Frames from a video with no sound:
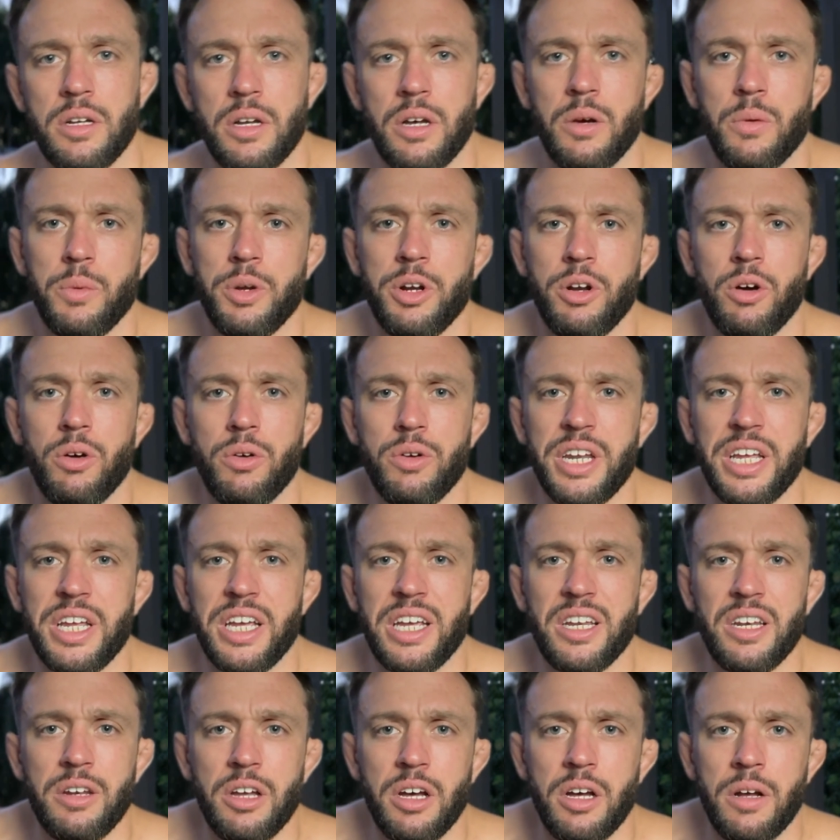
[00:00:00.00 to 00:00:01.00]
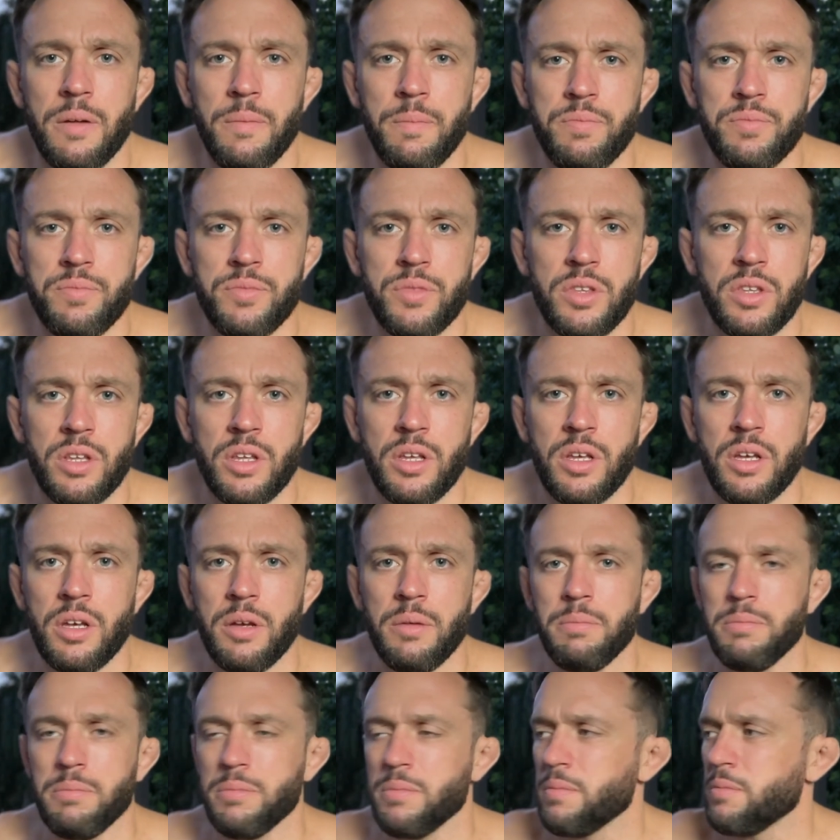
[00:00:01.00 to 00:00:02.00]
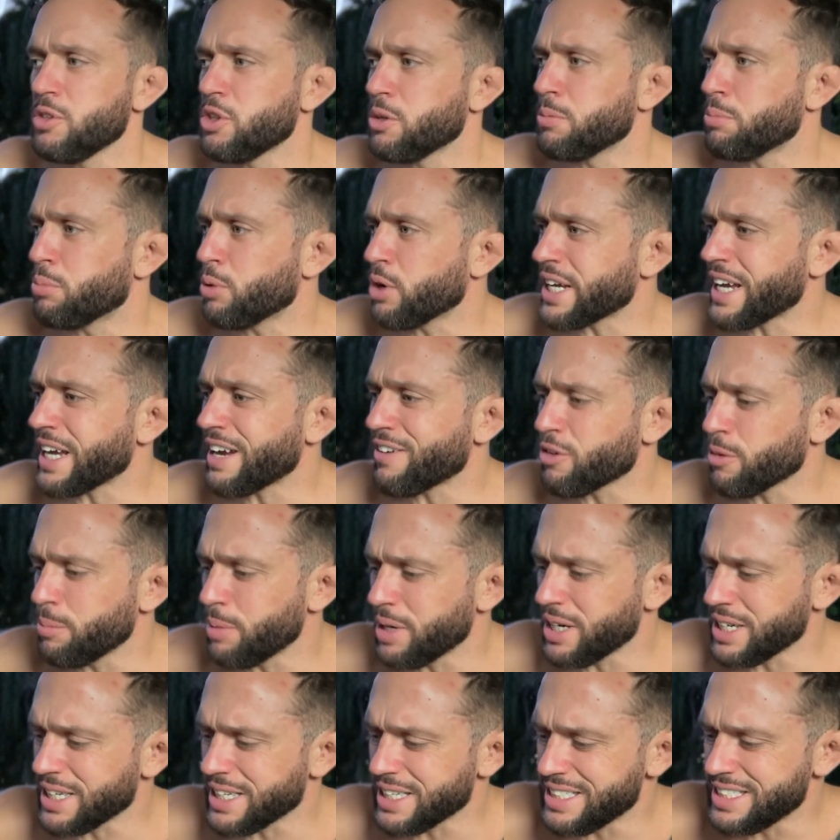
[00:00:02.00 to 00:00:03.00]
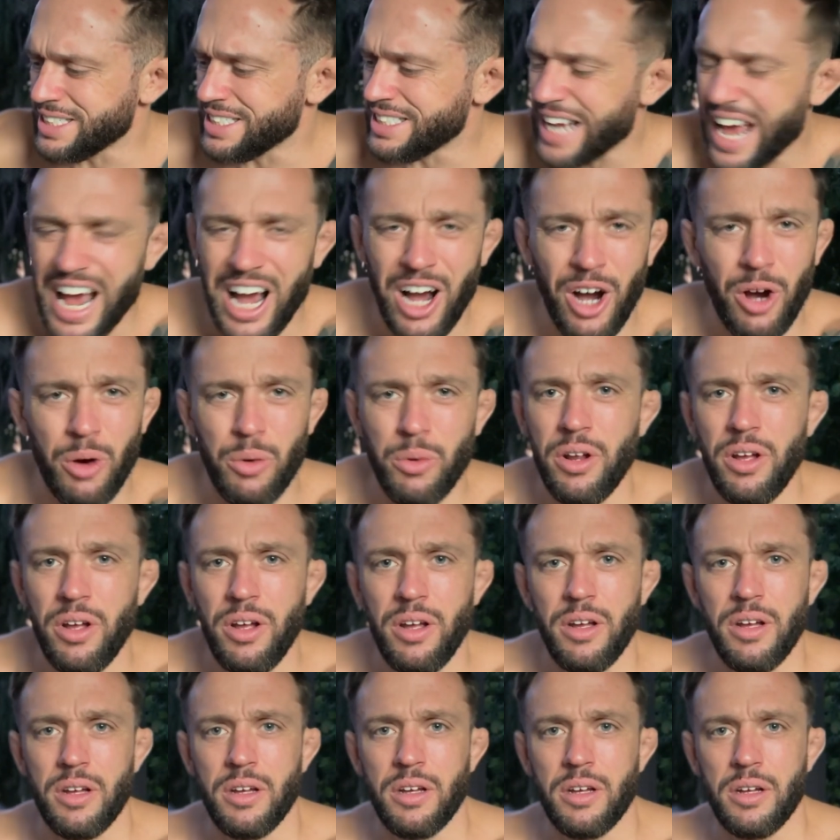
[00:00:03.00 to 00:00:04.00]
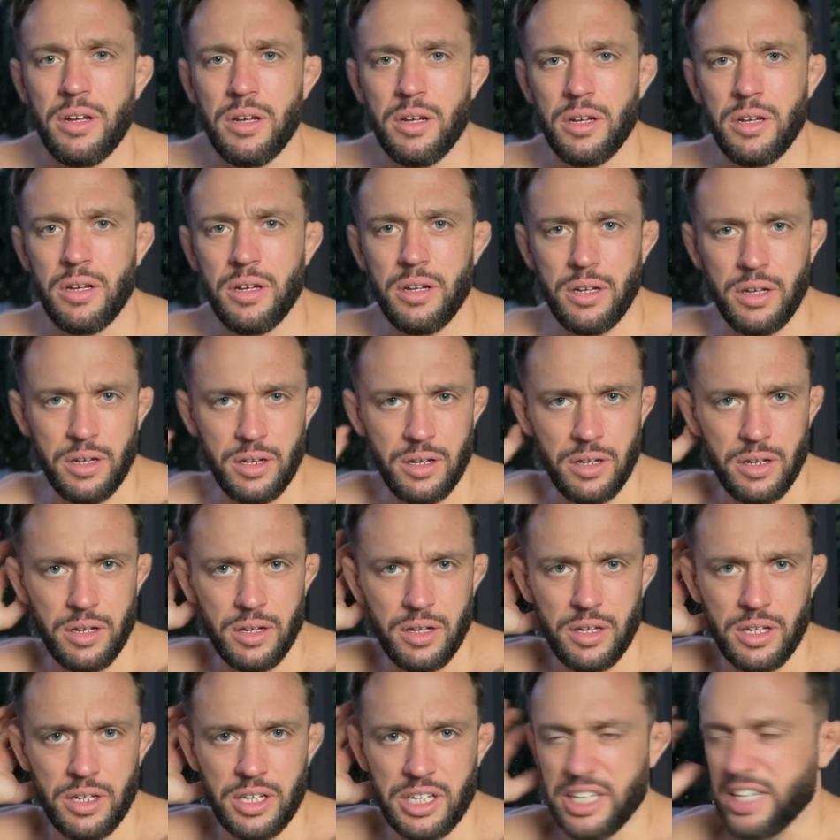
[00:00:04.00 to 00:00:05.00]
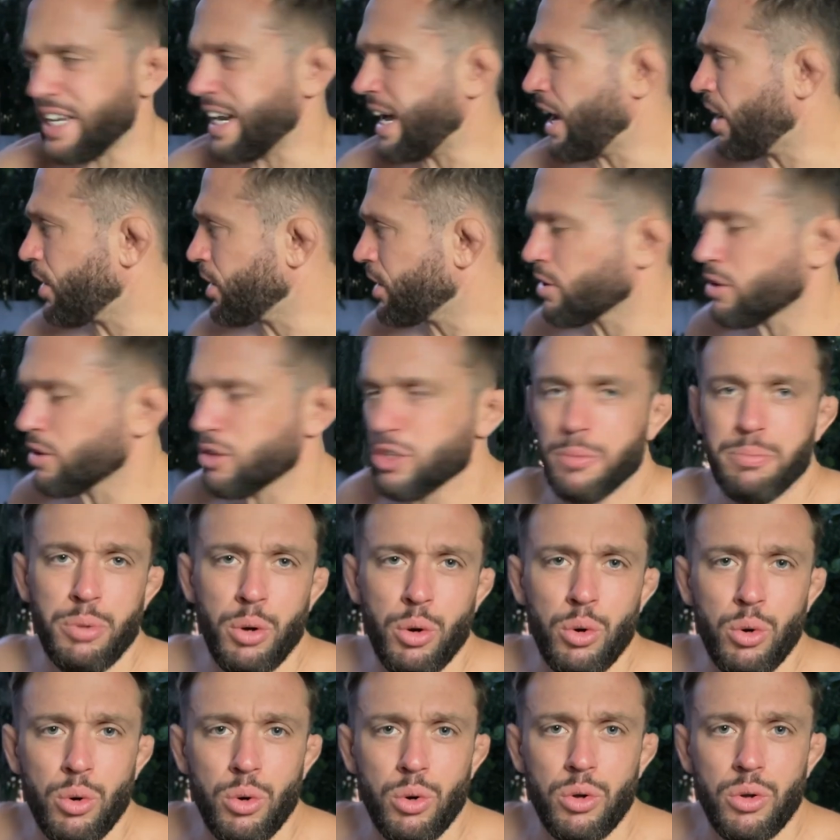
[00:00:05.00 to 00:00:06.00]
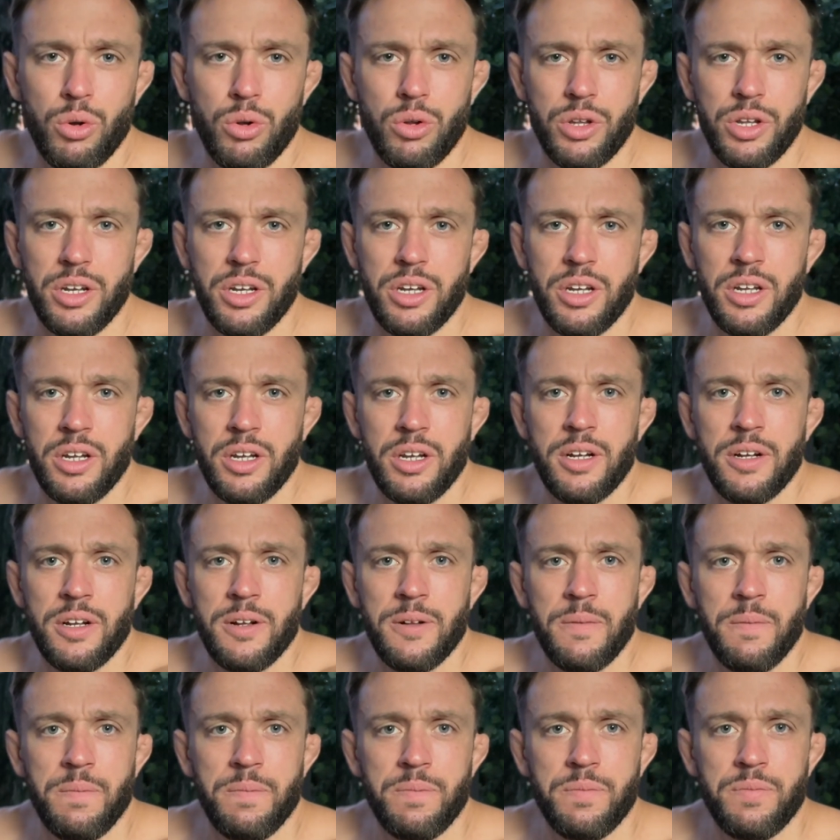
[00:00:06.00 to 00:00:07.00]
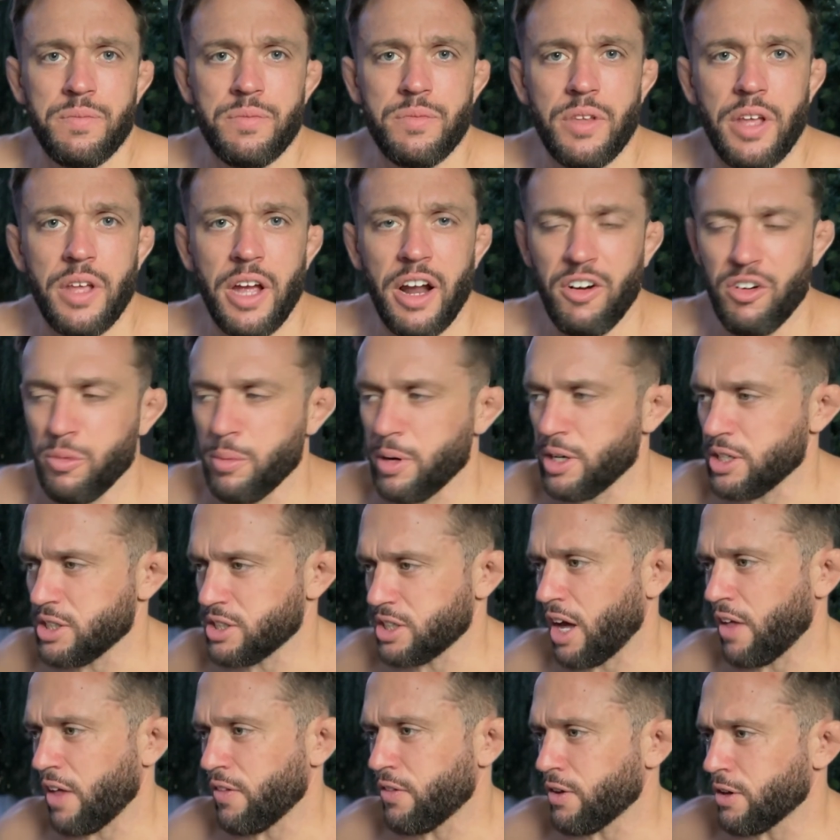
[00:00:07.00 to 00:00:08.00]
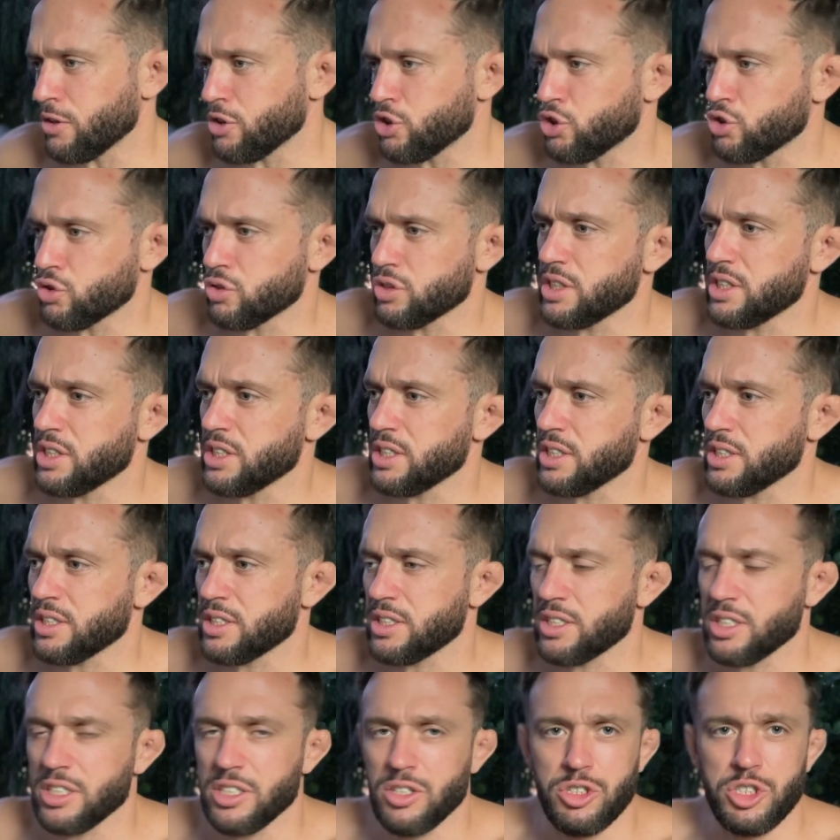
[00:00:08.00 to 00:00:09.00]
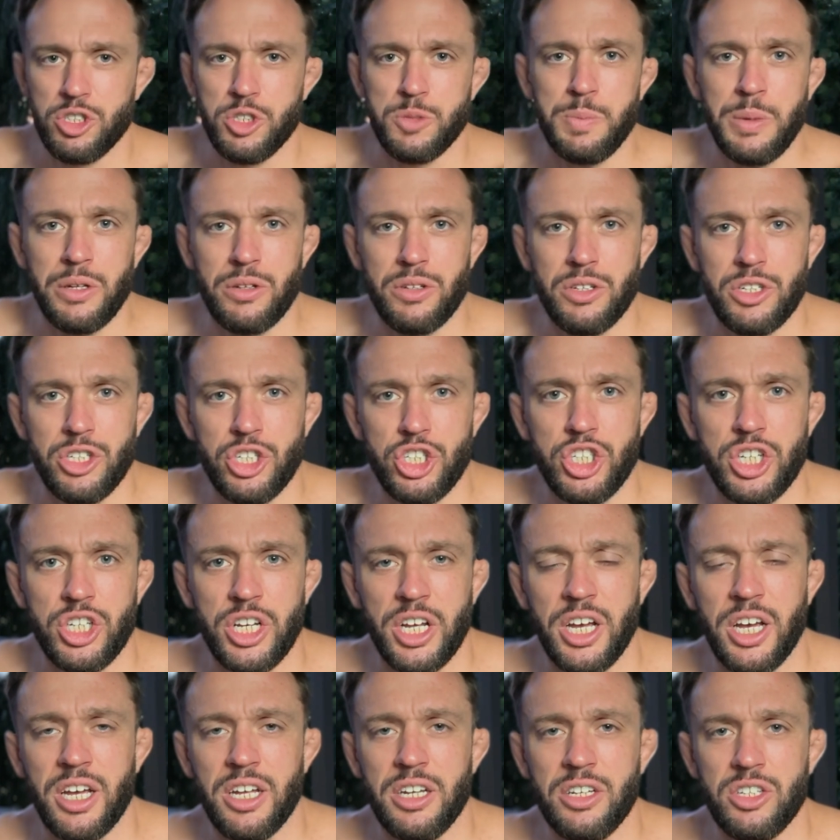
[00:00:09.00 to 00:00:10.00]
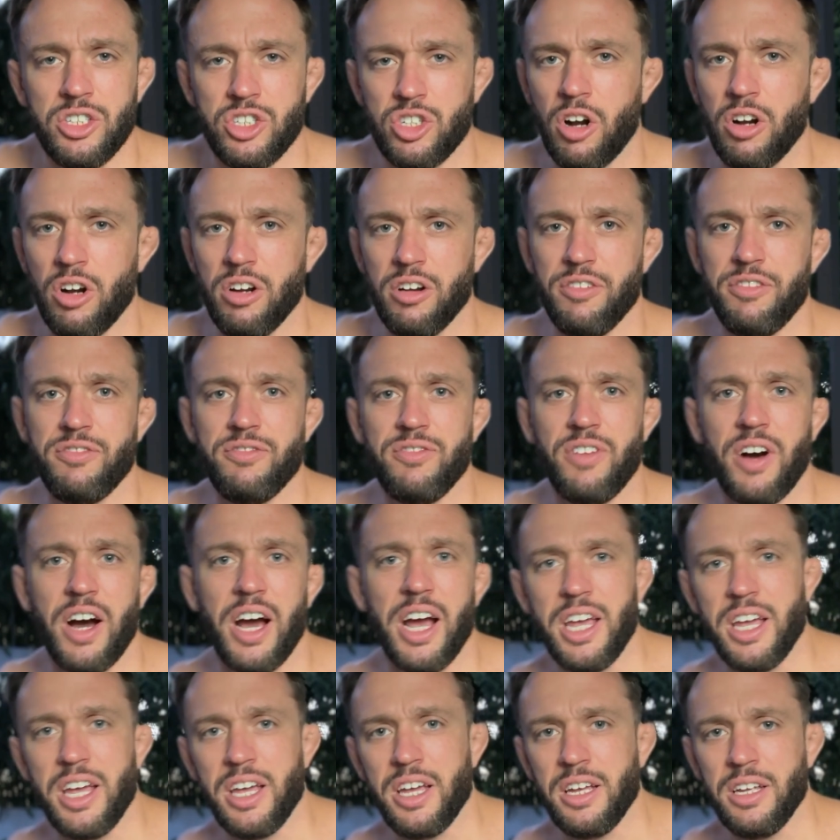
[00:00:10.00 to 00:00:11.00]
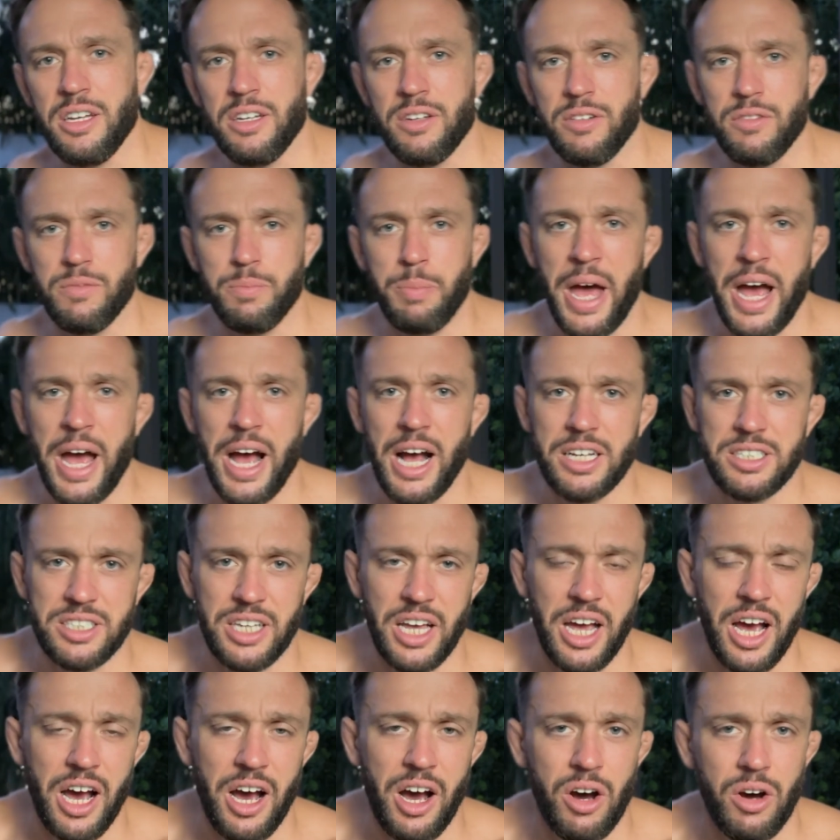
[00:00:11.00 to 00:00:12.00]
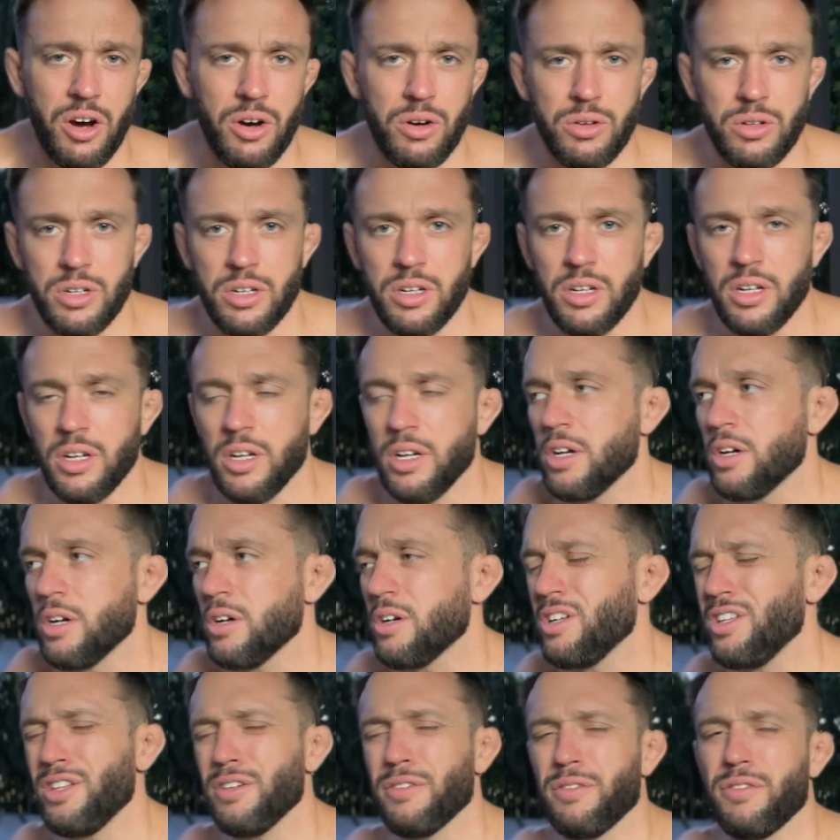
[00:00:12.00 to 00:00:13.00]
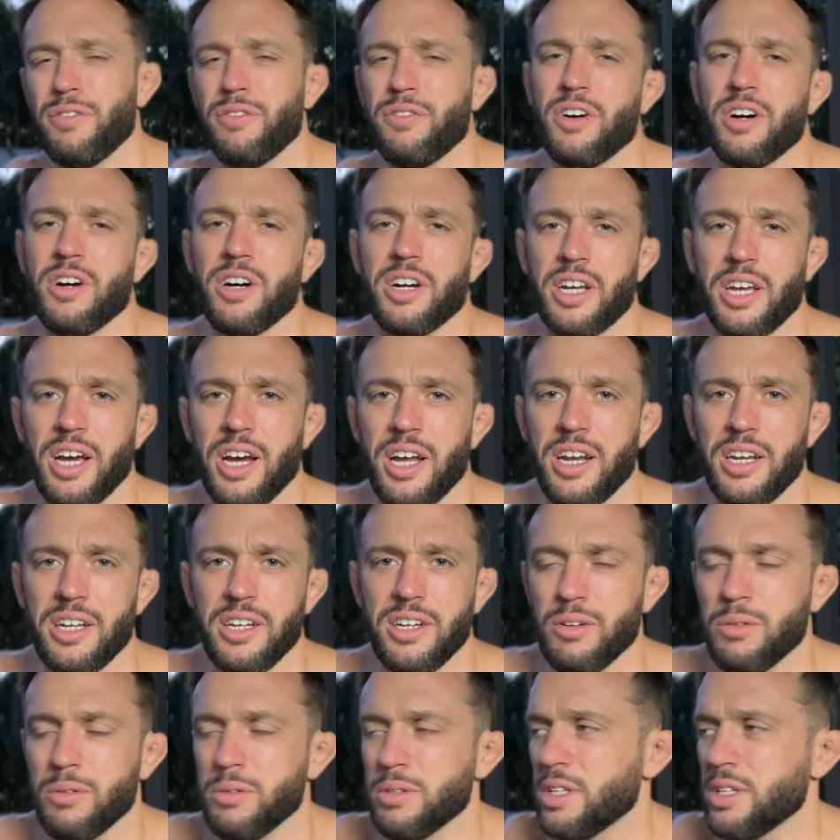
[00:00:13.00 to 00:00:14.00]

We don't need to bring everybody down. Get out here in the pool and everybody's got their drinks and they're spilling shit and starting to fight and pass out and get the fuck out of here.